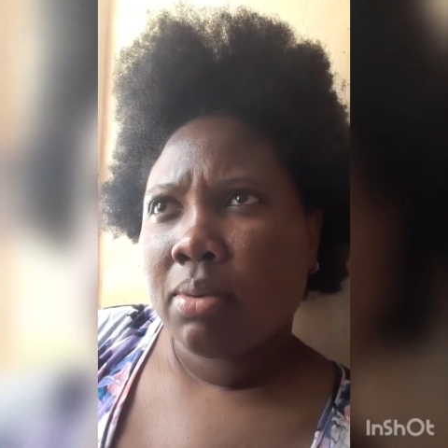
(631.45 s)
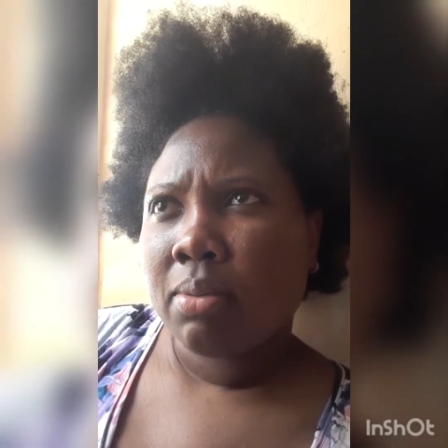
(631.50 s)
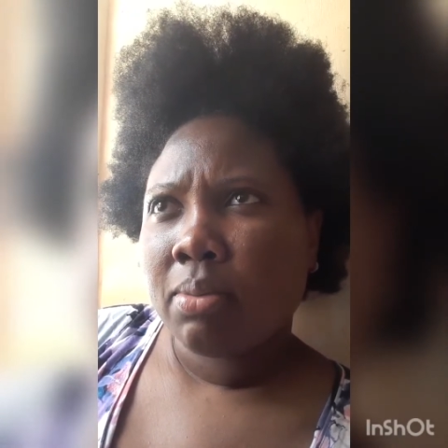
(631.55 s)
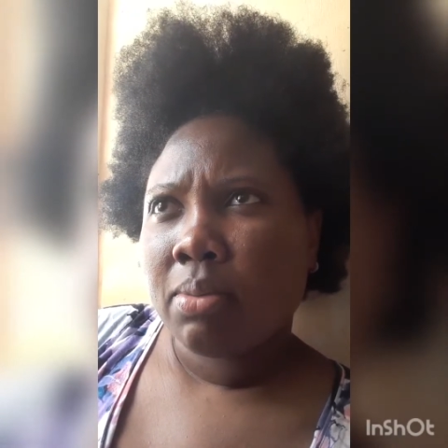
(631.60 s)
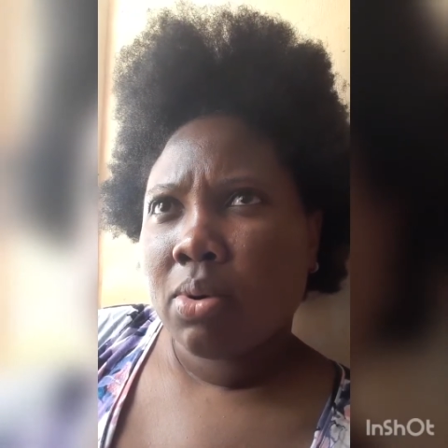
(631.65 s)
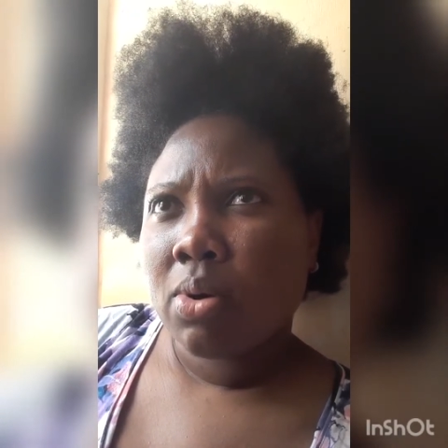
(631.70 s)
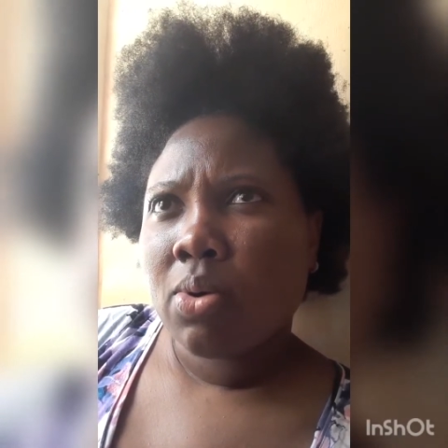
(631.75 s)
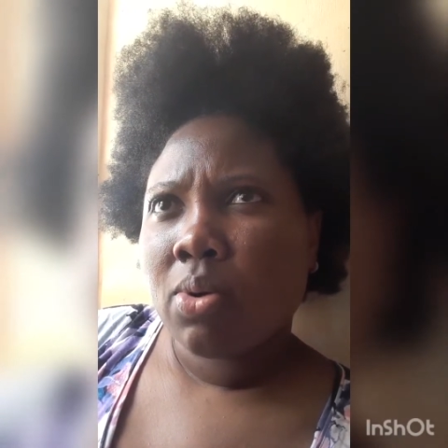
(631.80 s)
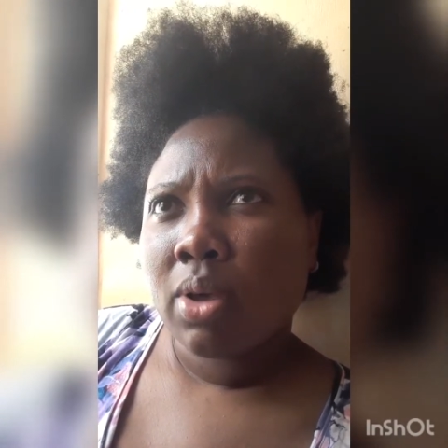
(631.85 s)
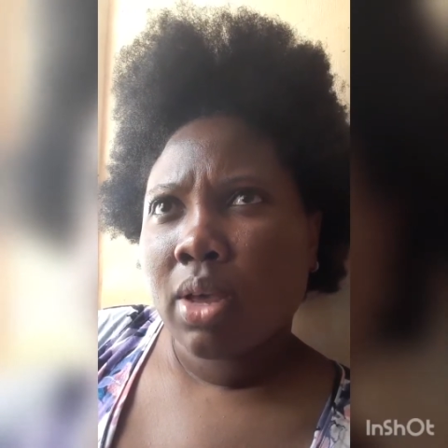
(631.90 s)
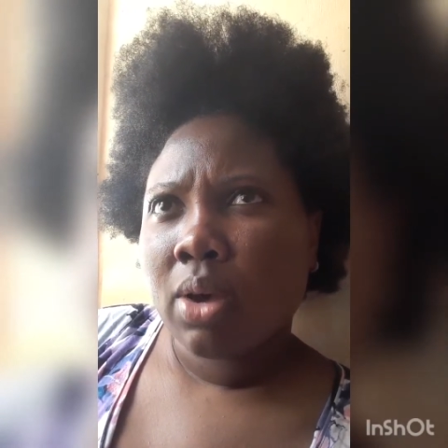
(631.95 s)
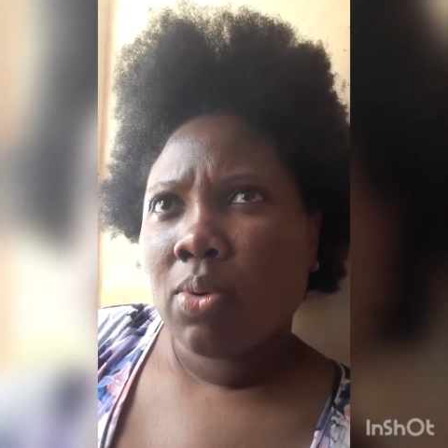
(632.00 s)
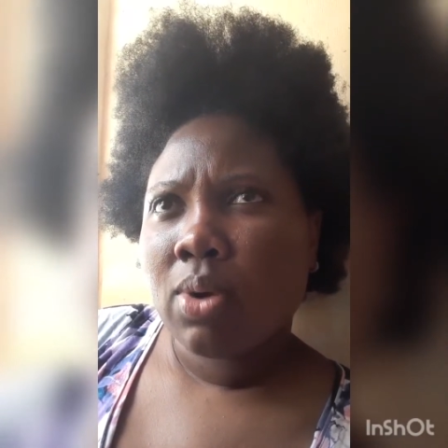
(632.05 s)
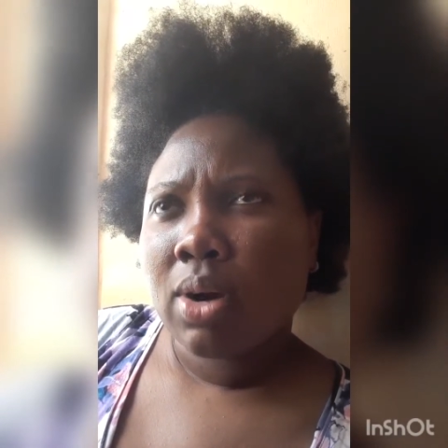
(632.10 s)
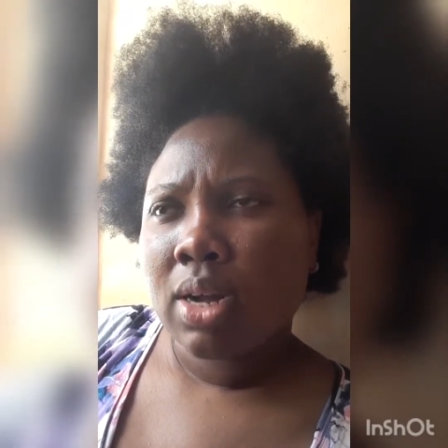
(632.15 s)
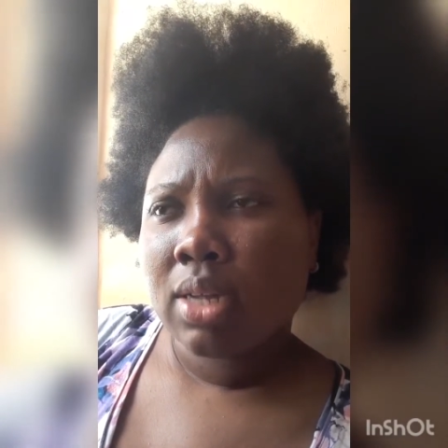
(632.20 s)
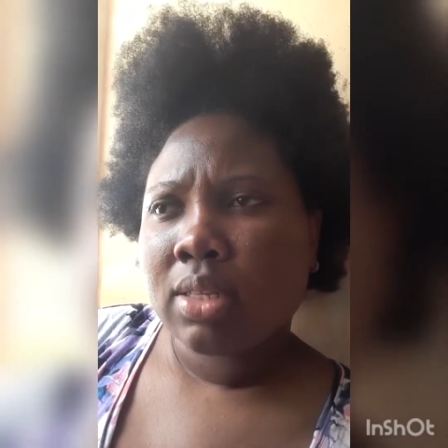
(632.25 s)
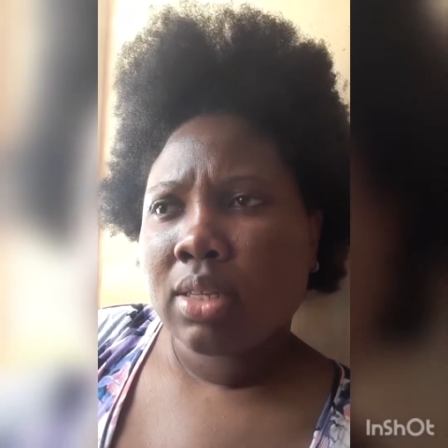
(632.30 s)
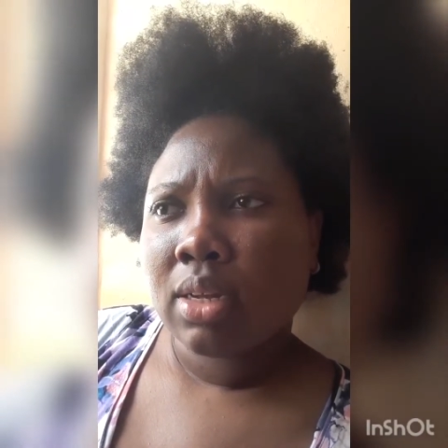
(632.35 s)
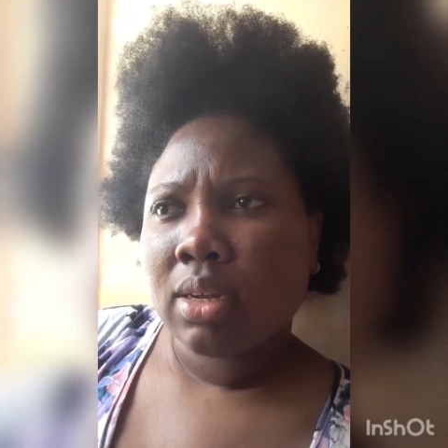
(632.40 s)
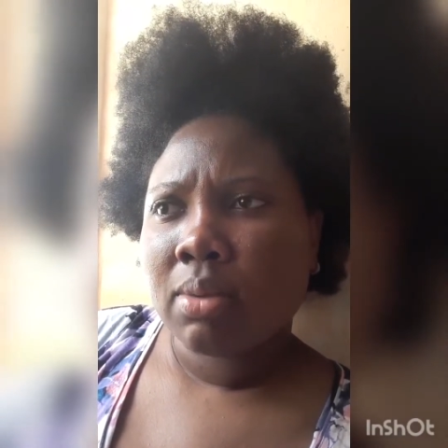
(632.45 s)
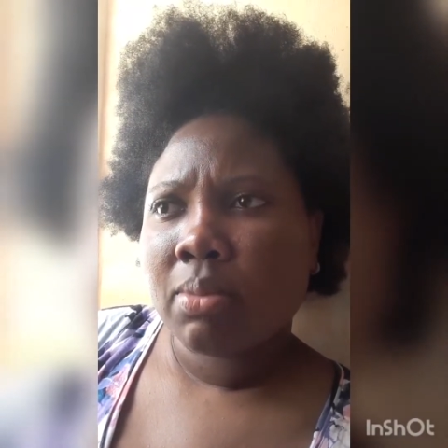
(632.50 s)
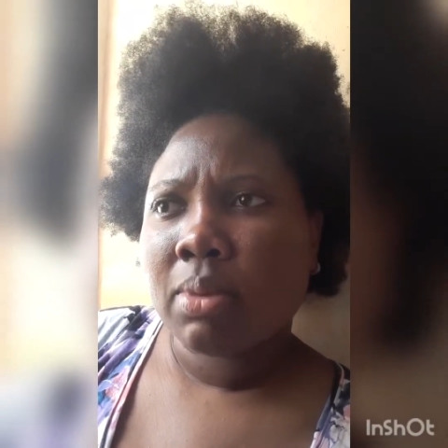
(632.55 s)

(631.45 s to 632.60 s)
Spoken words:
but yeah, water.